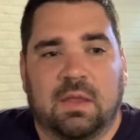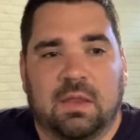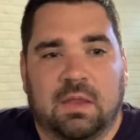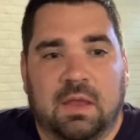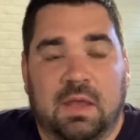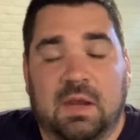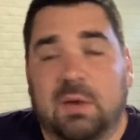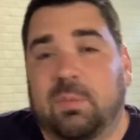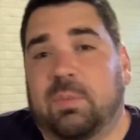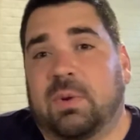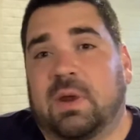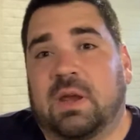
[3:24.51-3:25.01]
And
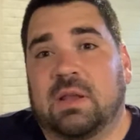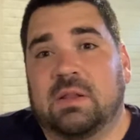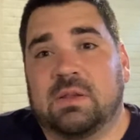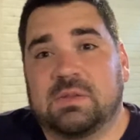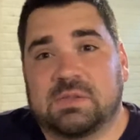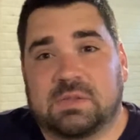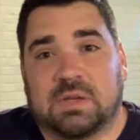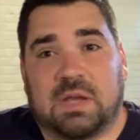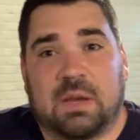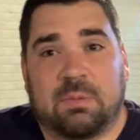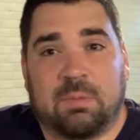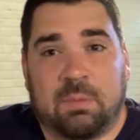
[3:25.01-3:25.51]
you'll probably lose
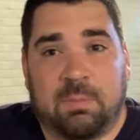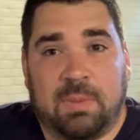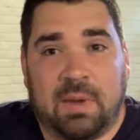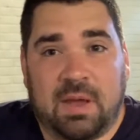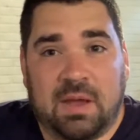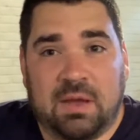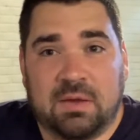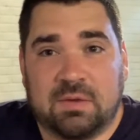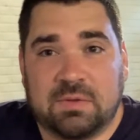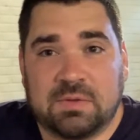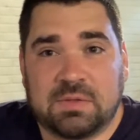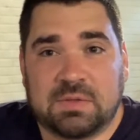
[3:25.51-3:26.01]
a couple
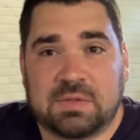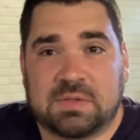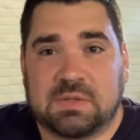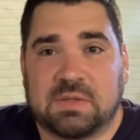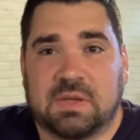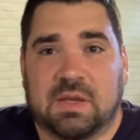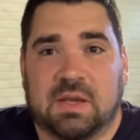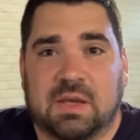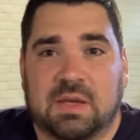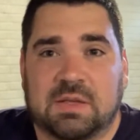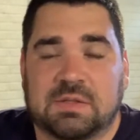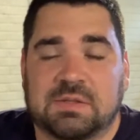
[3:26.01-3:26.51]
pounds, so
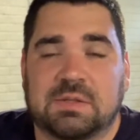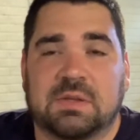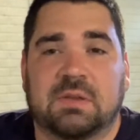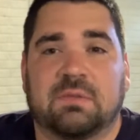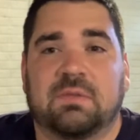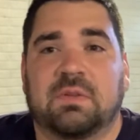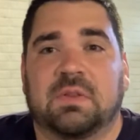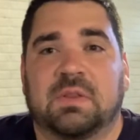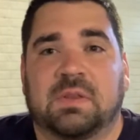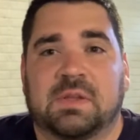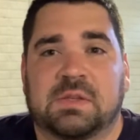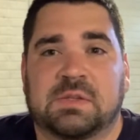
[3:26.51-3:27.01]
you have a
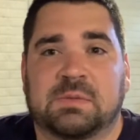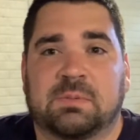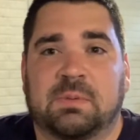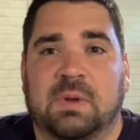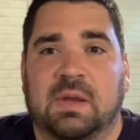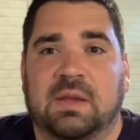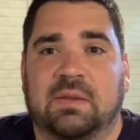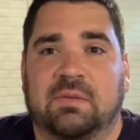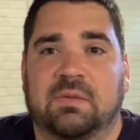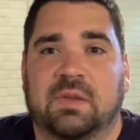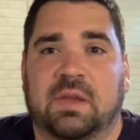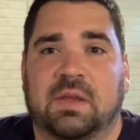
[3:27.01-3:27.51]
little less
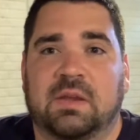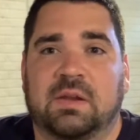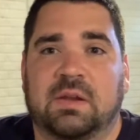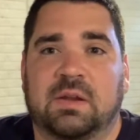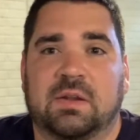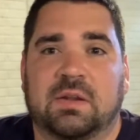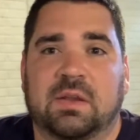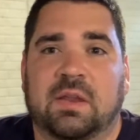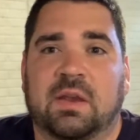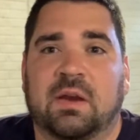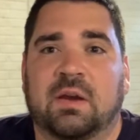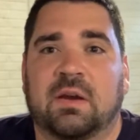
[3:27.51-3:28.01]
weight that you need
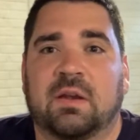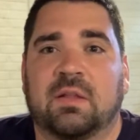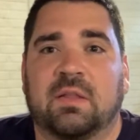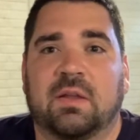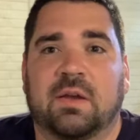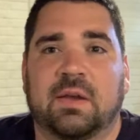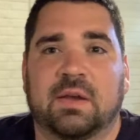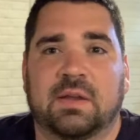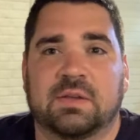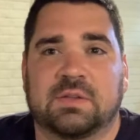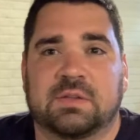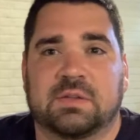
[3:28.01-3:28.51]
to carry
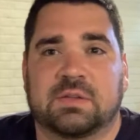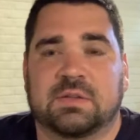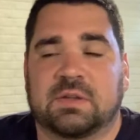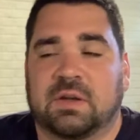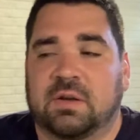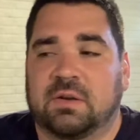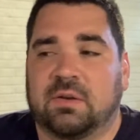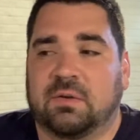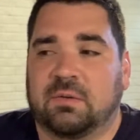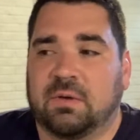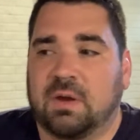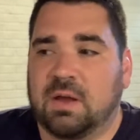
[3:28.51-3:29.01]
along as you're
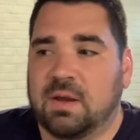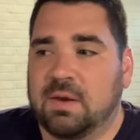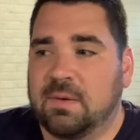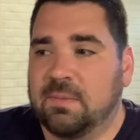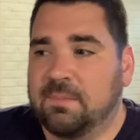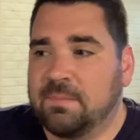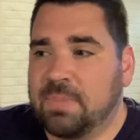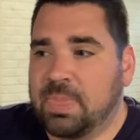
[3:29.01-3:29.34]
starting to run.